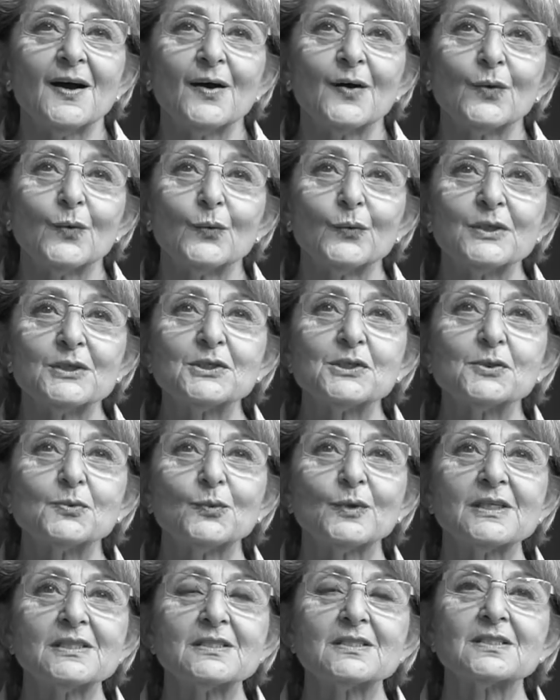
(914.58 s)
which
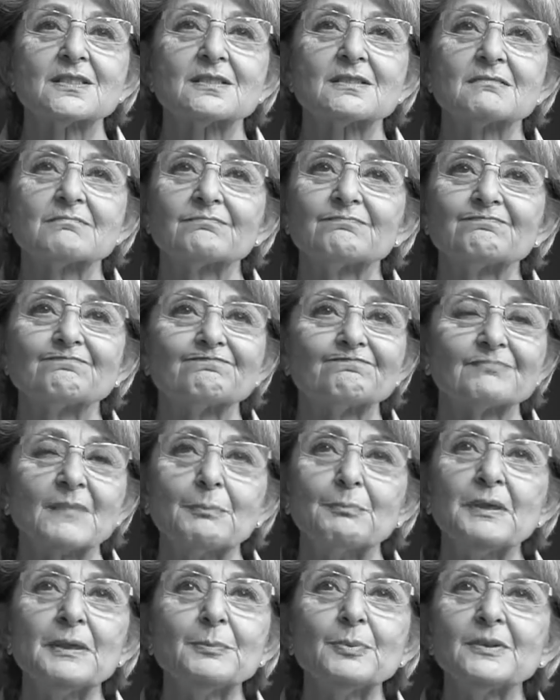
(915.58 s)
was, the
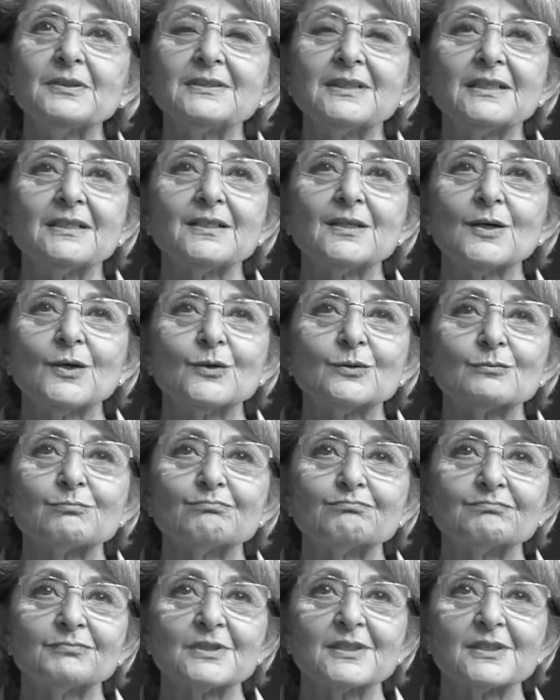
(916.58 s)
people didn't know